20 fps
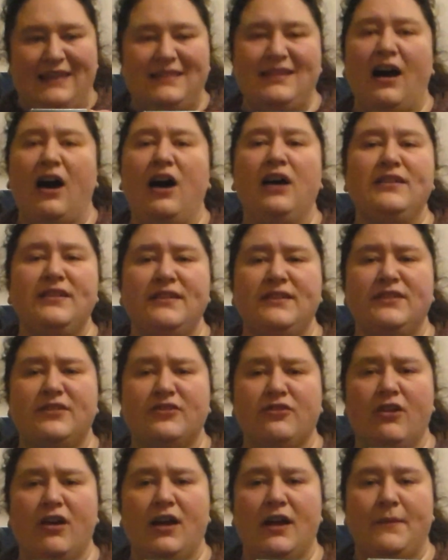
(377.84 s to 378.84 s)
it's hard to
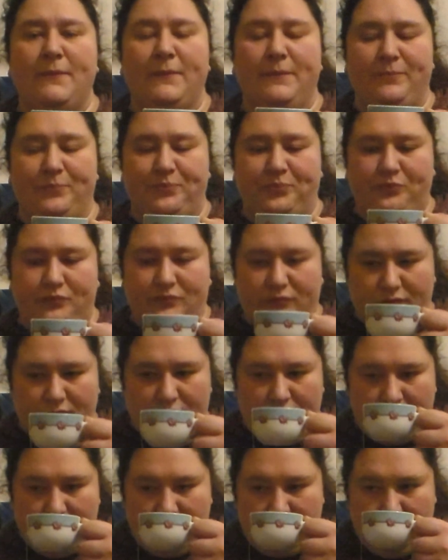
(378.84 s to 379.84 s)
describe.
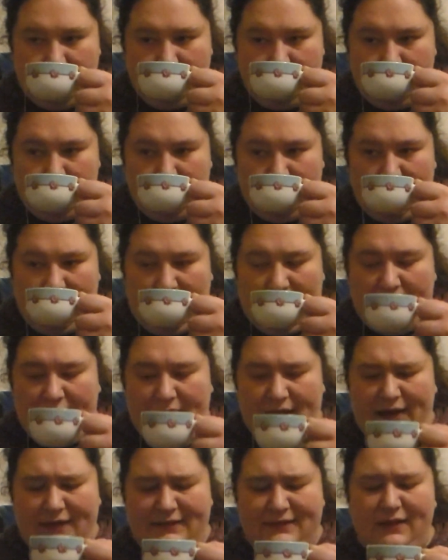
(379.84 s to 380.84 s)

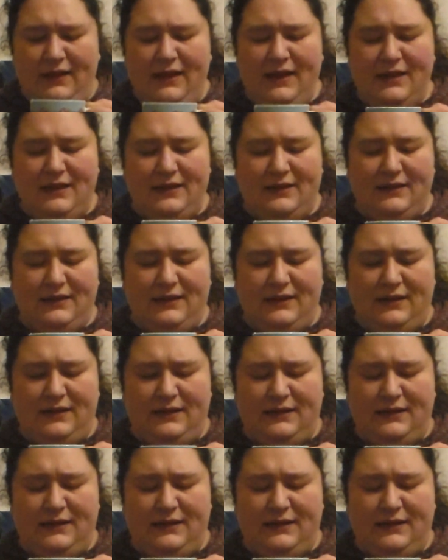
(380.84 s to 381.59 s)
It's like,